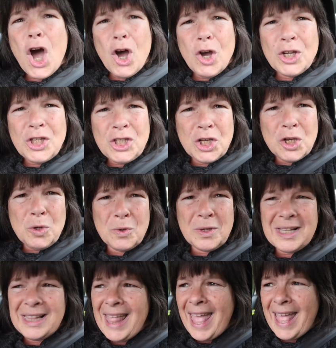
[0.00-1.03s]
I knew
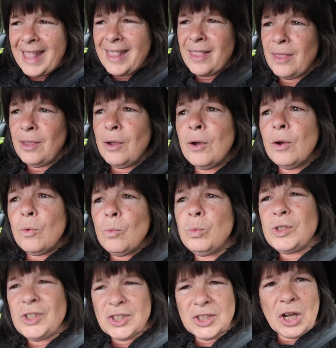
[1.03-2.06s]
Glenn
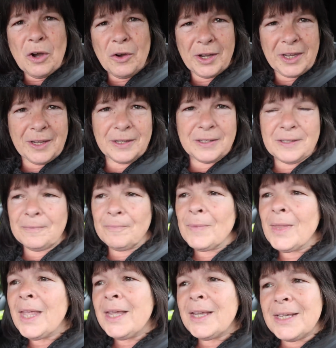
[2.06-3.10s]
was tired
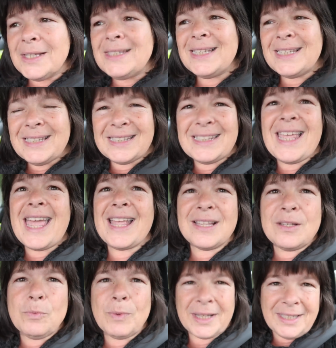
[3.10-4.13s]
because he'd
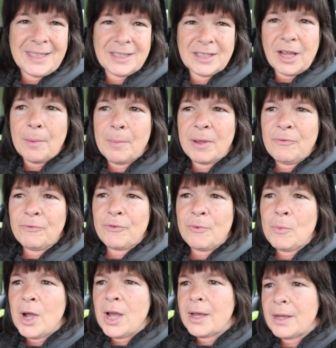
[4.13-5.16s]
said when he'd come home
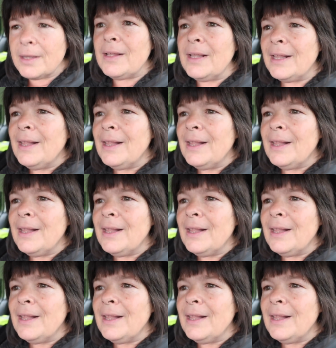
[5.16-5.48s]
from work.